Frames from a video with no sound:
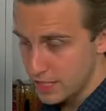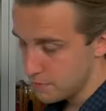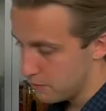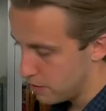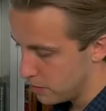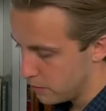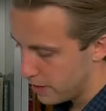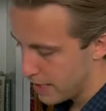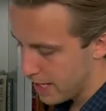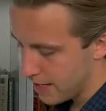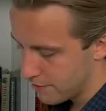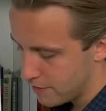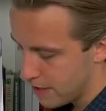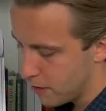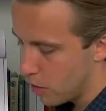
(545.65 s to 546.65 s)
by the way, have
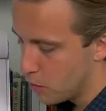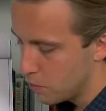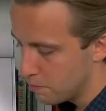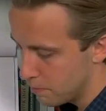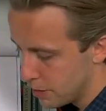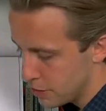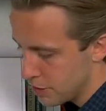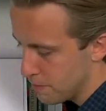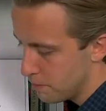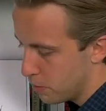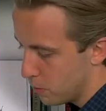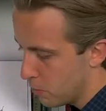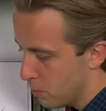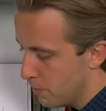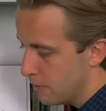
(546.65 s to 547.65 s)
their own budget
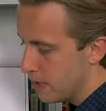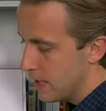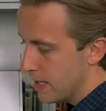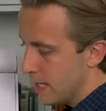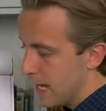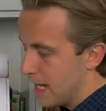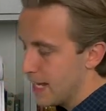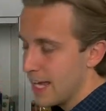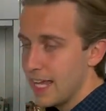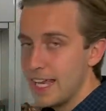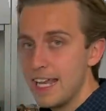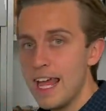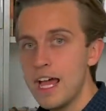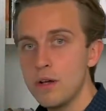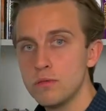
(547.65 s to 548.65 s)
pool, and it
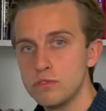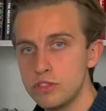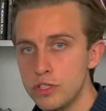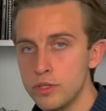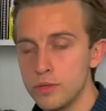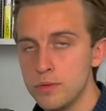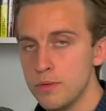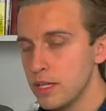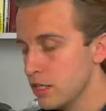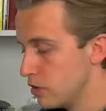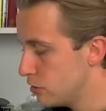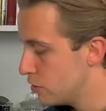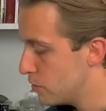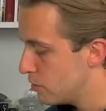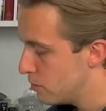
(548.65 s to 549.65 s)
allows you
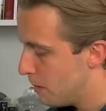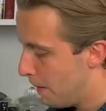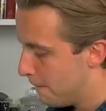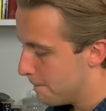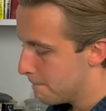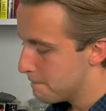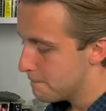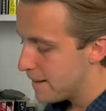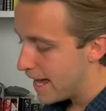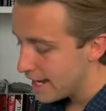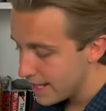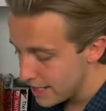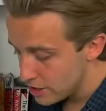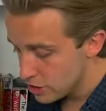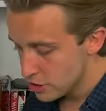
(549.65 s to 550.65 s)
to
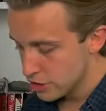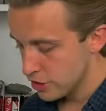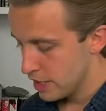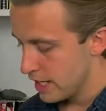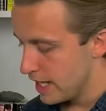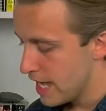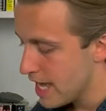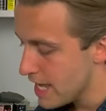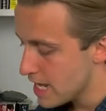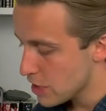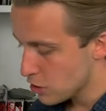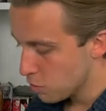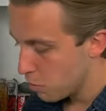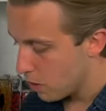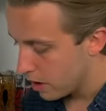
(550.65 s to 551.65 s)
manage
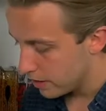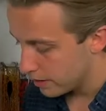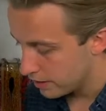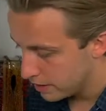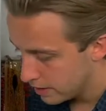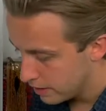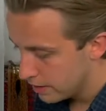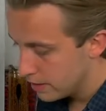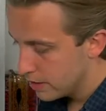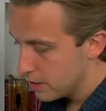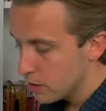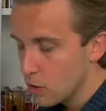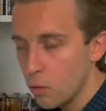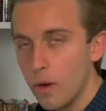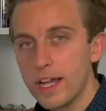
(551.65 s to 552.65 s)
each one
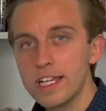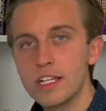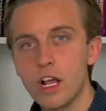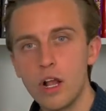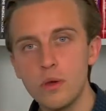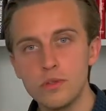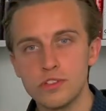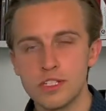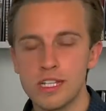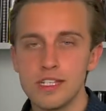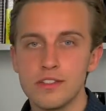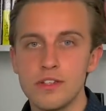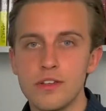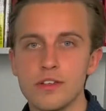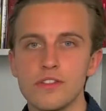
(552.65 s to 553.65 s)
quite closely,
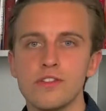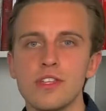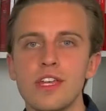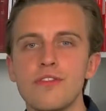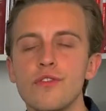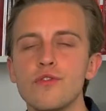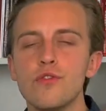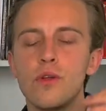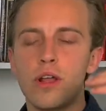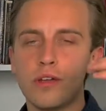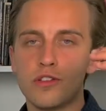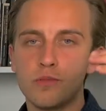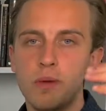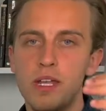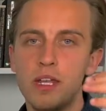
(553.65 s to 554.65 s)
so you can see if you feel like you're
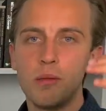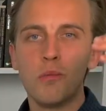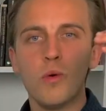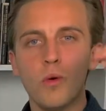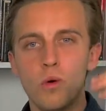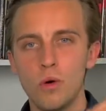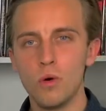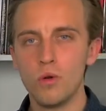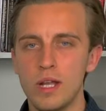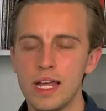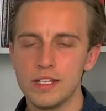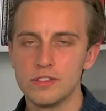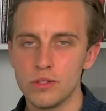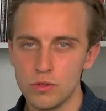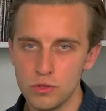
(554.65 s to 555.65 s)
spending more or
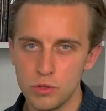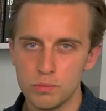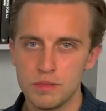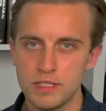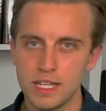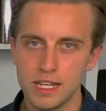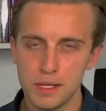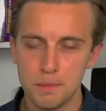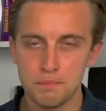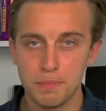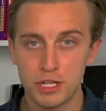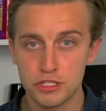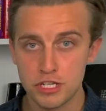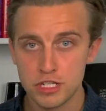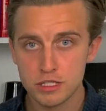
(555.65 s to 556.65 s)
less on your particular
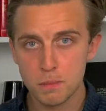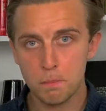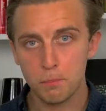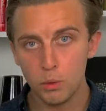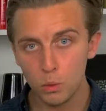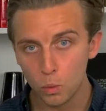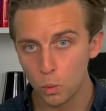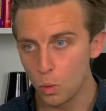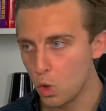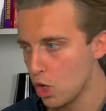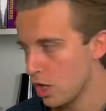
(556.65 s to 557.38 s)
budget pool.